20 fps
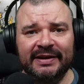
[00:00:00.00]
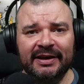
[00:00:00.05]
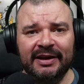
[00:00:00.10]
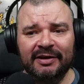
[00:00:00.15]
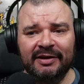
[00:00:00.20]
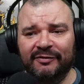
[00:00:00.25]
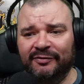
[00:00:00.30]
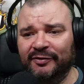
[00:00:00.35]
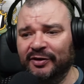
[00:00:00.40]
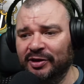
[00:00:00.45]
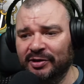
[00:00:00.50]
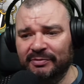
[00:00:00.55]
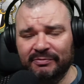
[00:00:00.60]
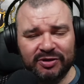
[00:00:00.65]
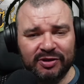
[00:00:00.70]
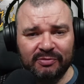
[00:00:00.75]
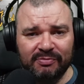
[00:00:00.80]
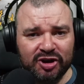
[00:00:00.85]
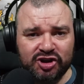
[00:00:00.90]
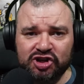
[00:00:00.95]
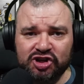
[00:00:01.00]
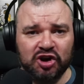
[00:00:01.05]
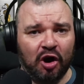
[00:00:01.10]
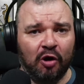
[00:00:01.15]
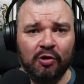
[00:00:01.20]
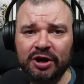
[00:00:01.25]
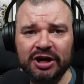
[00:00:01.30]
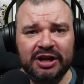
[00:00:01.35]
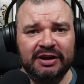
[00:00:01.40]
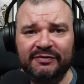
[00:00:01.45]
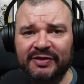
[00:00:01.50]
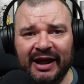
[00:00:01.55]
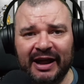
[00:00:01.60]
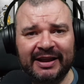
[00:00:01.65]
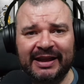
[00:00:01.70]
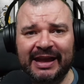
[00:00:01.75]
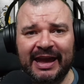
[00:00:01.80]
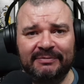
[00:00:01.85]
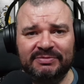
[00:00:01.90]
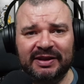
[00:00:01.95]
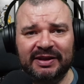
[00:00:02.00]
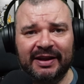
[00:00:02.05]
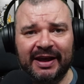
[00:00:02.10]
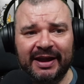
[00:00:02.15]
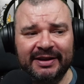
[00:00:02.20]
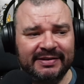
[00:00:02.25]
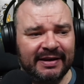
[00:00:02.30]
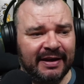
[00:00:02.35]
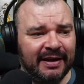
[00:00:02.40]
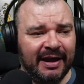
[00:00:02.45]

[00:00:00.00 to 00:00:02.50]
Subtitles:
for the majority of that game tonight.